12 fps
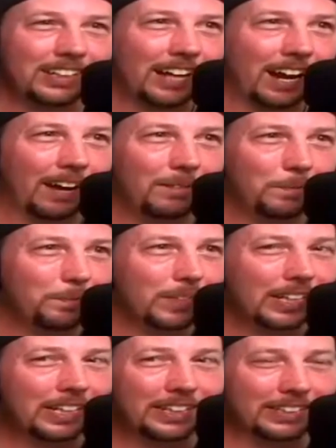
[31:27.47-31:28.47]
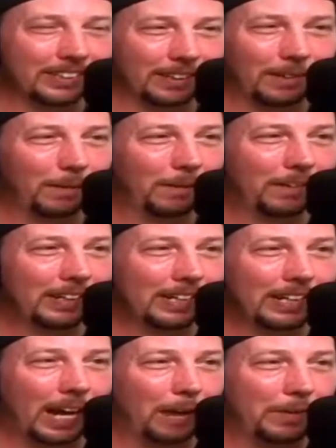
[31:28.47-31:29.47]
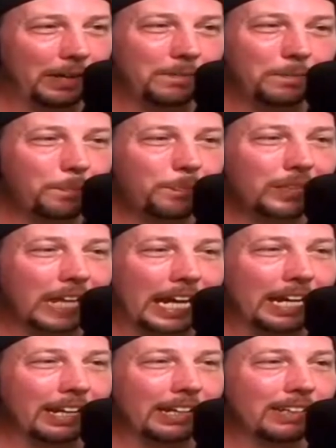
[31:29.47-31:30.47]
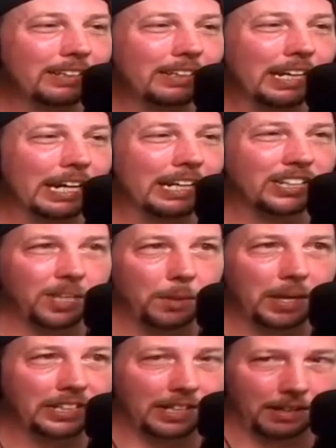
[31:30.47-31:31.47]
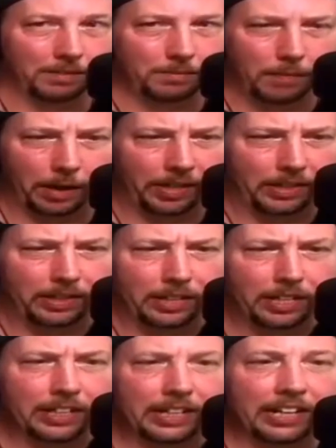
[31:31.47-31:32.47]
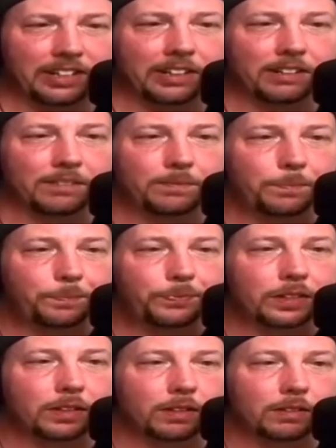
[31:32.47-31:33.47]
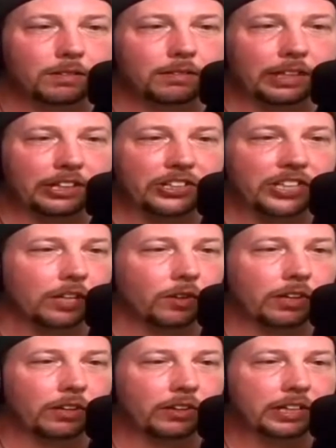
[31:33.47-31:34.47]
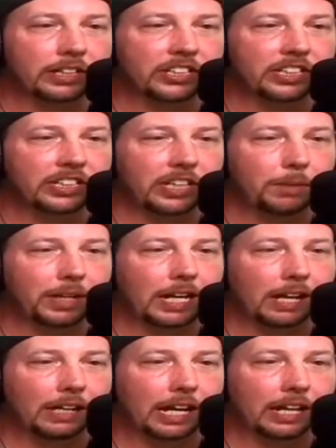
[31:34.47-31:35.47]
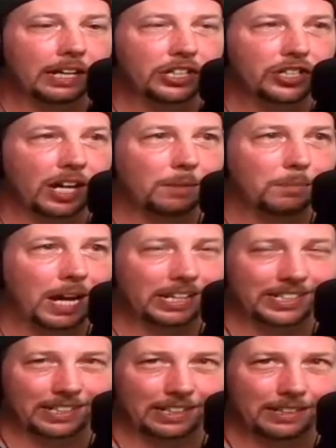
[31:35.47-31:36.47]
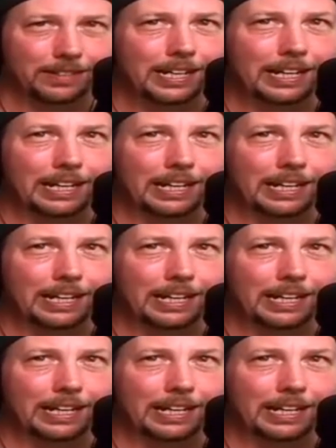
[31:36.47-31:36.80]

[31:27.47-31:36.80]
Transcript: Yeah, so I mean, it is amazing. I mean, getting, like you said earlier, you get to see Sami Callihan and Jon Moxley.